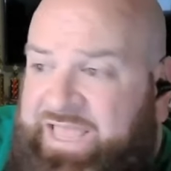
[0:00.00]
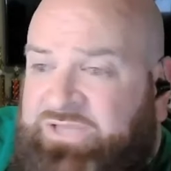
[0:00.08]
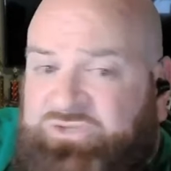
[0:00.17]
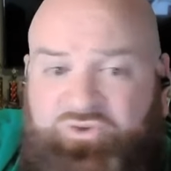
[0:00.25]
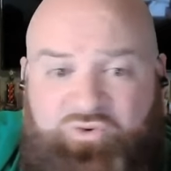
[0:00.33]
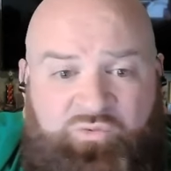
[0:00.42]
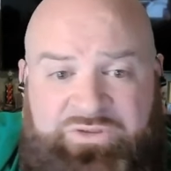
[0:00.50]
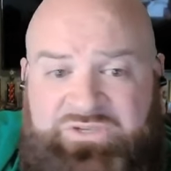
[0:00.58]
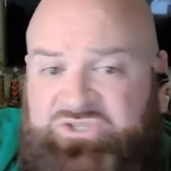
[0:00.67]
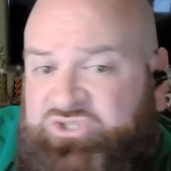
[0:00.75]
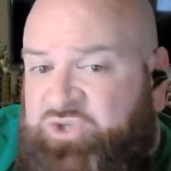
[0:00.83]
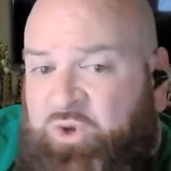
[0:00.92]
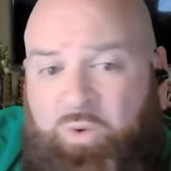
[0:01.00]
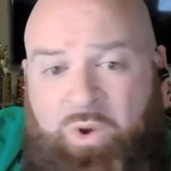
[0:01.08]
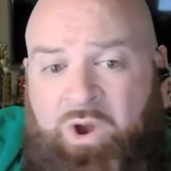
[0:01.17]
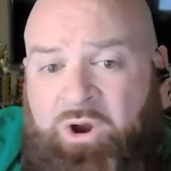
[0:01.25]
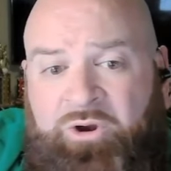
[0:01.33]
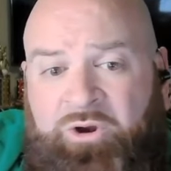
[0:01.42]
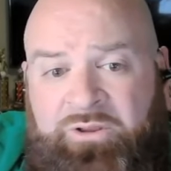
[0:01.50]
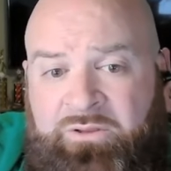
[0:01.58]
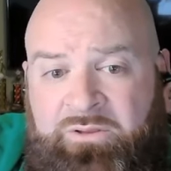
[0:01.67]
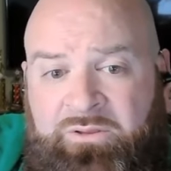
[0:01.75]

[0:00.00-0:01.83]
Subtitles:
Angel Reese so hard